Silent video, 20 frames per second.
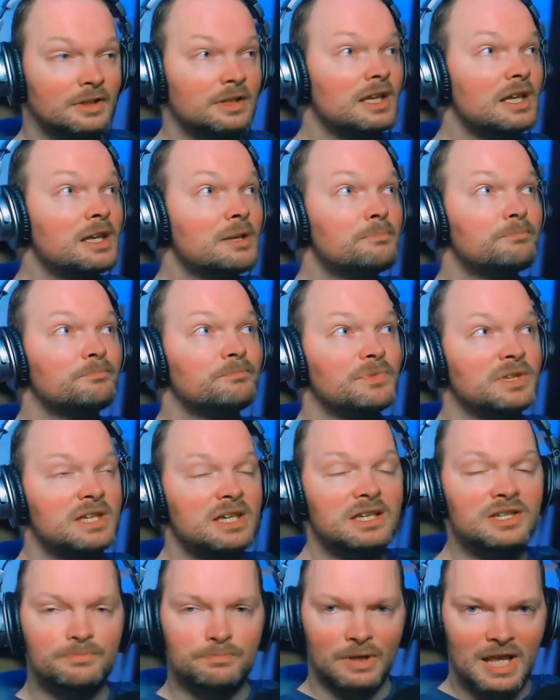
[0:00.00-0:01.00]
He
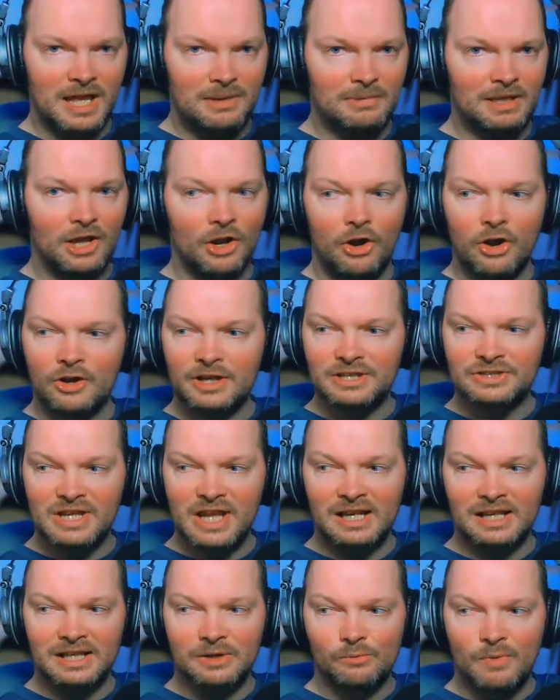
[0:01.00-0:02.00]
he's blaming it on his
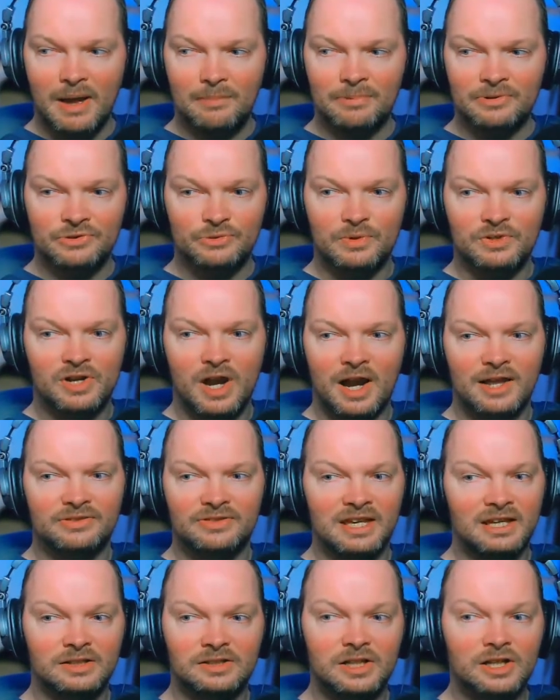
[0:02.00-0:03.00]
alien weapons, which I
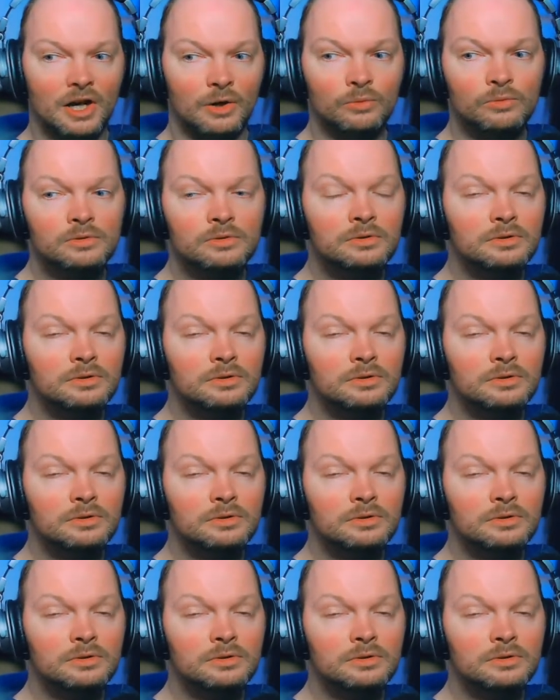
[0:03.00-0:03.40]
think, you know,